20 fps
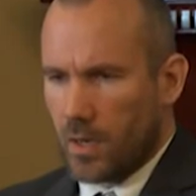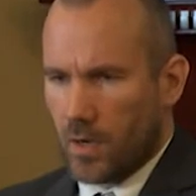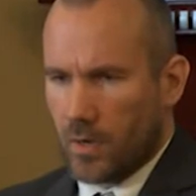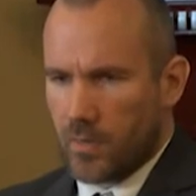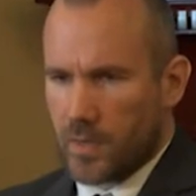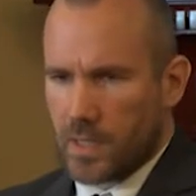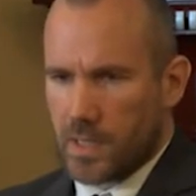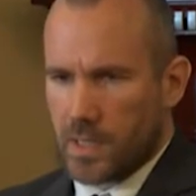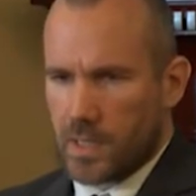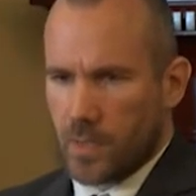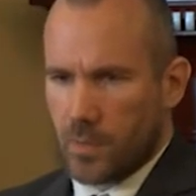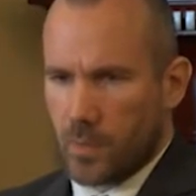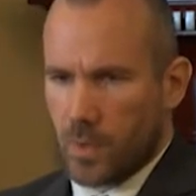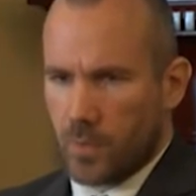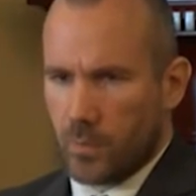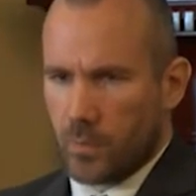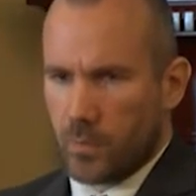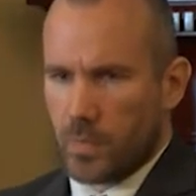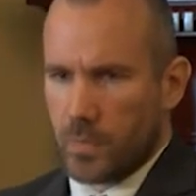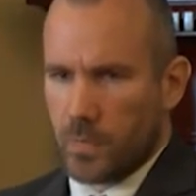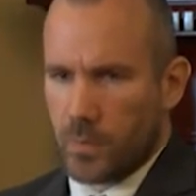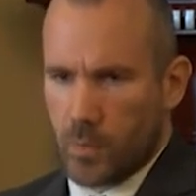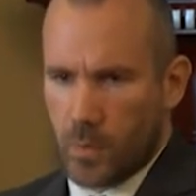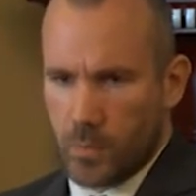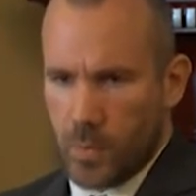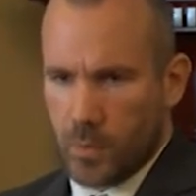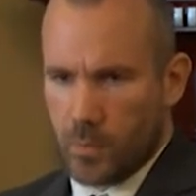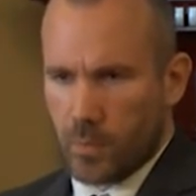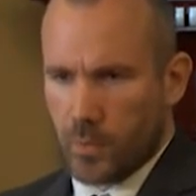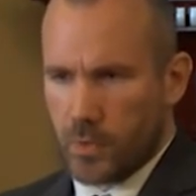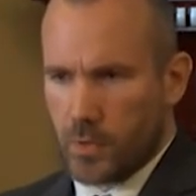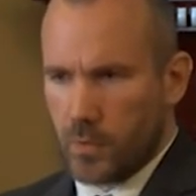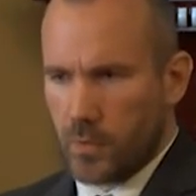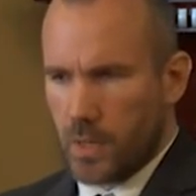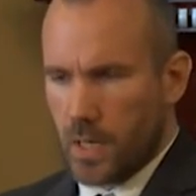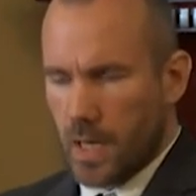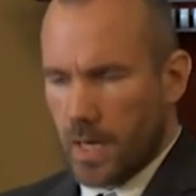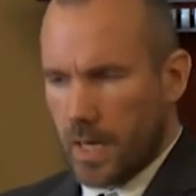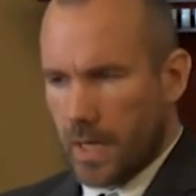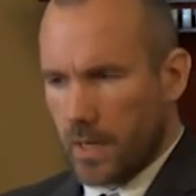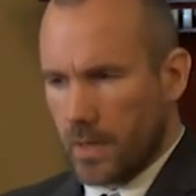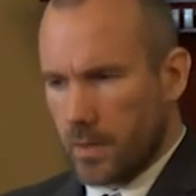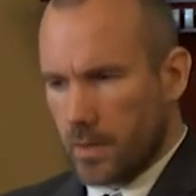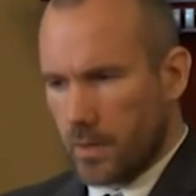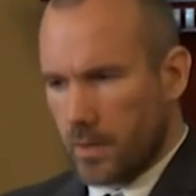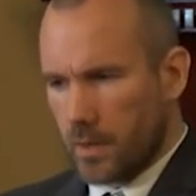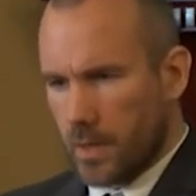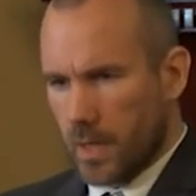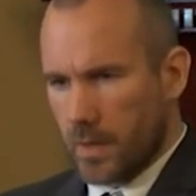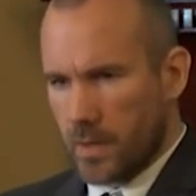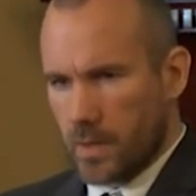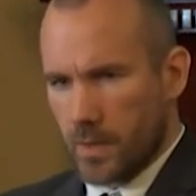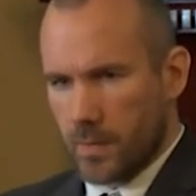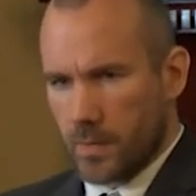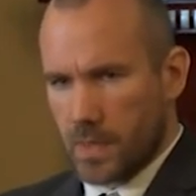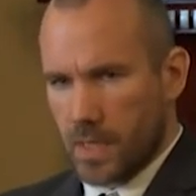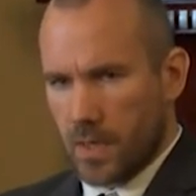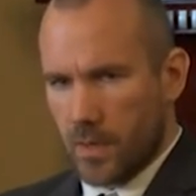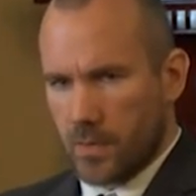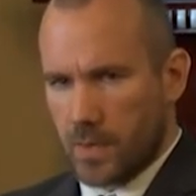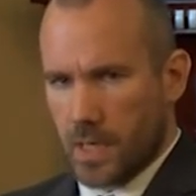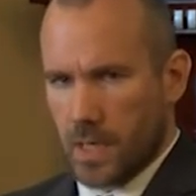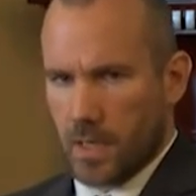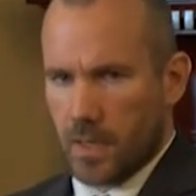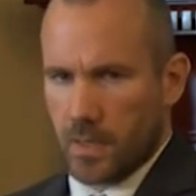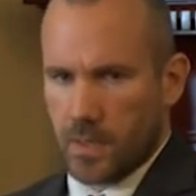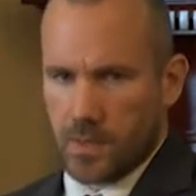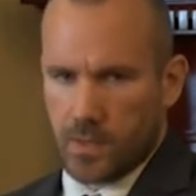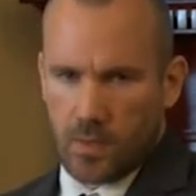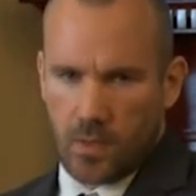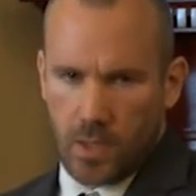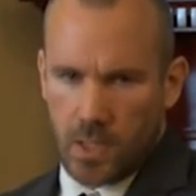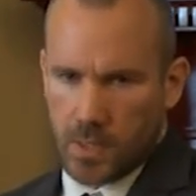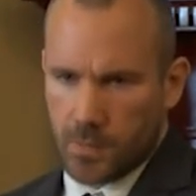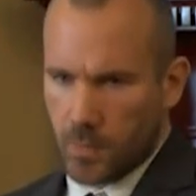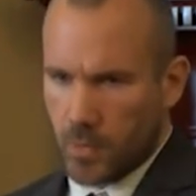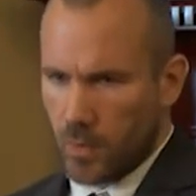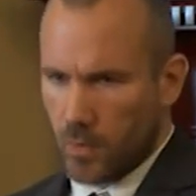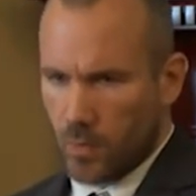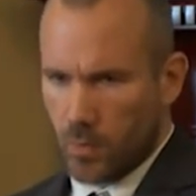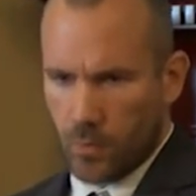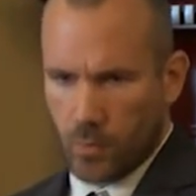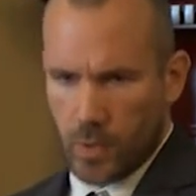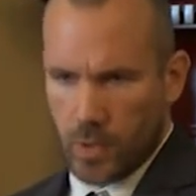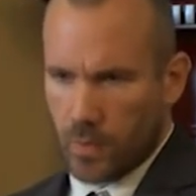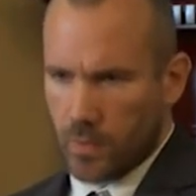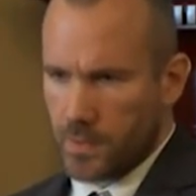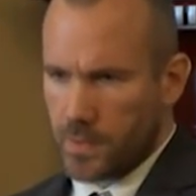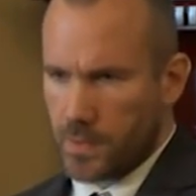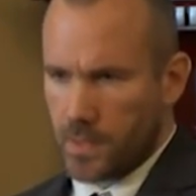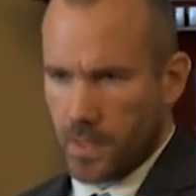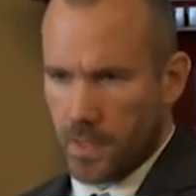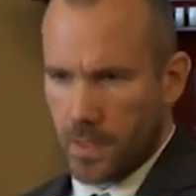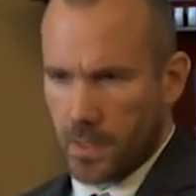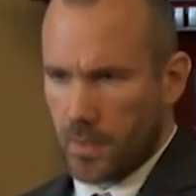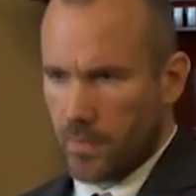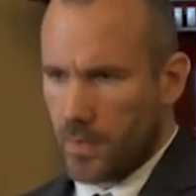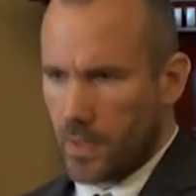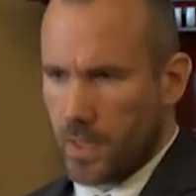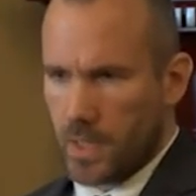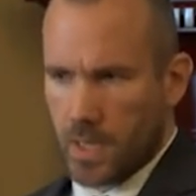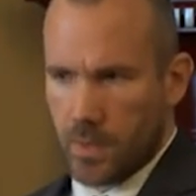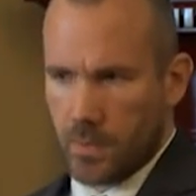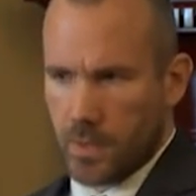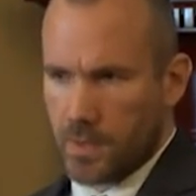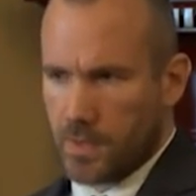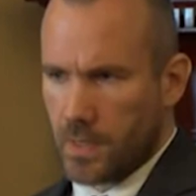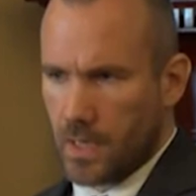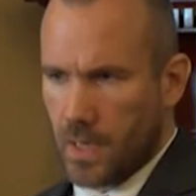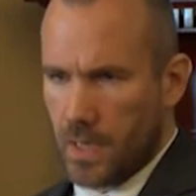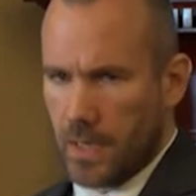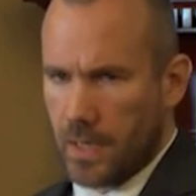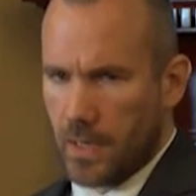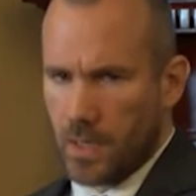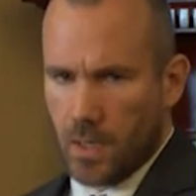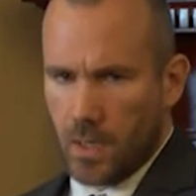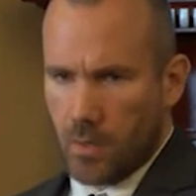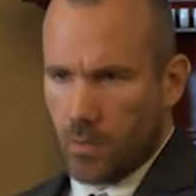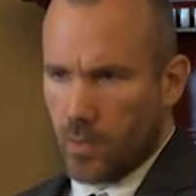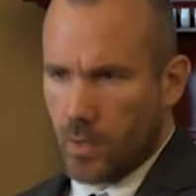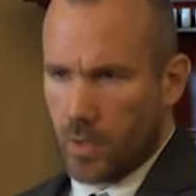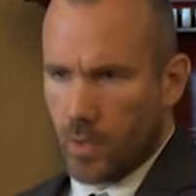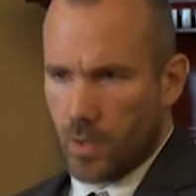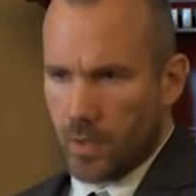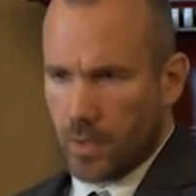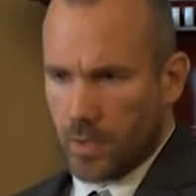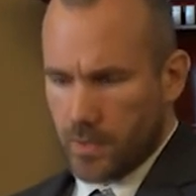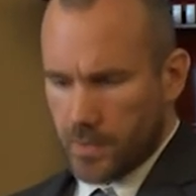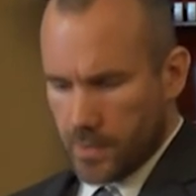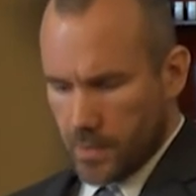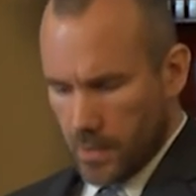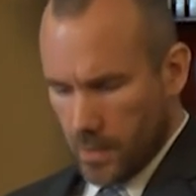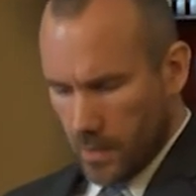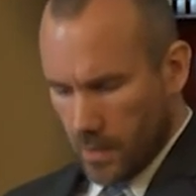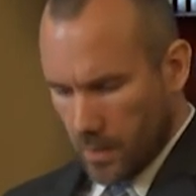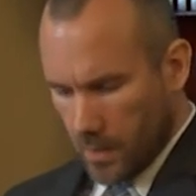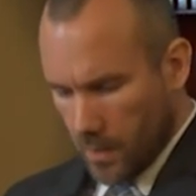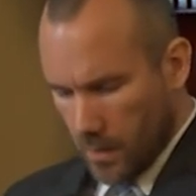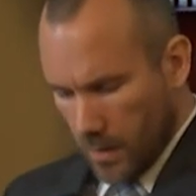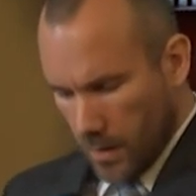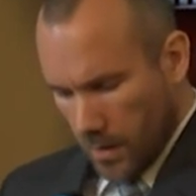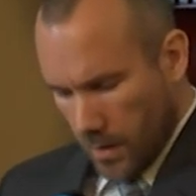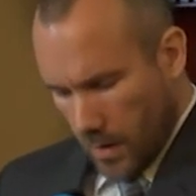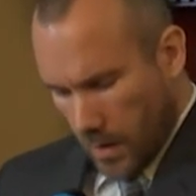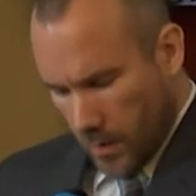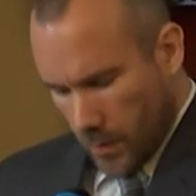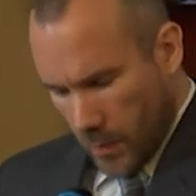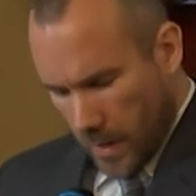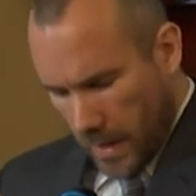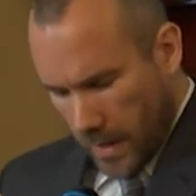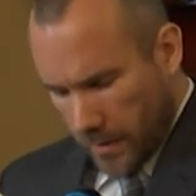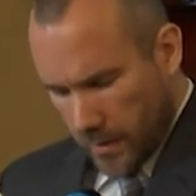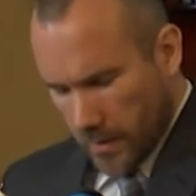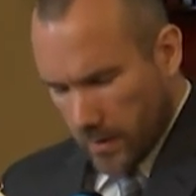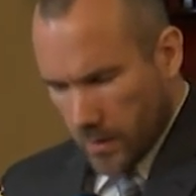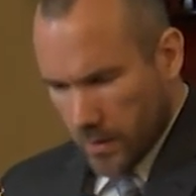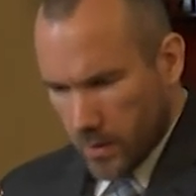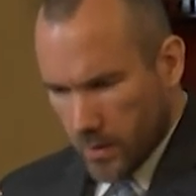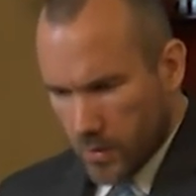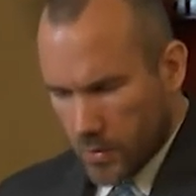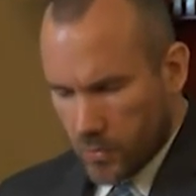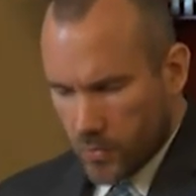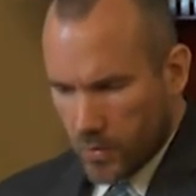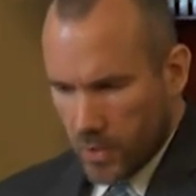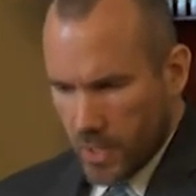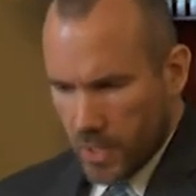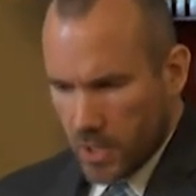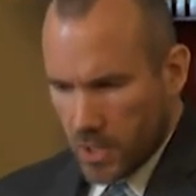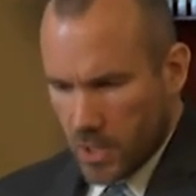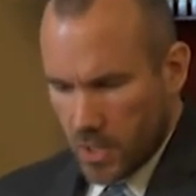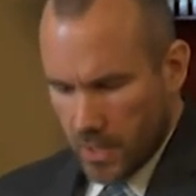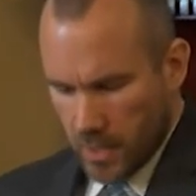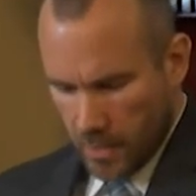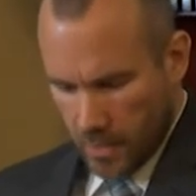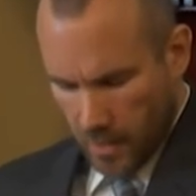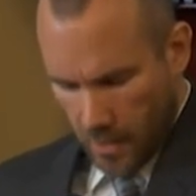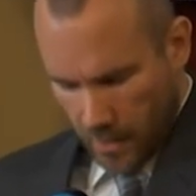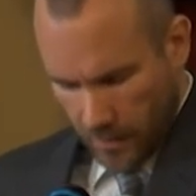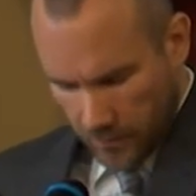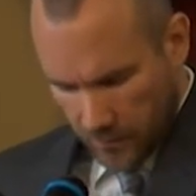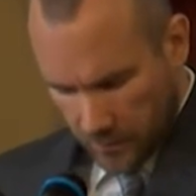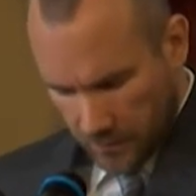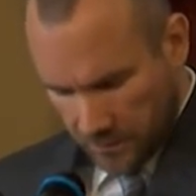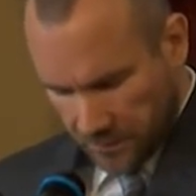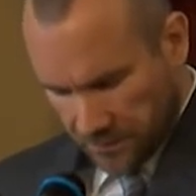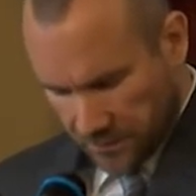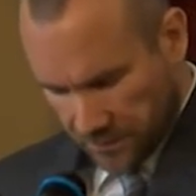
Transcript: Obviously, when people do die, 9 times out of 10, it's in hospital. We don't see it. If our neighbors die, we're not going to see it. But strangely enough,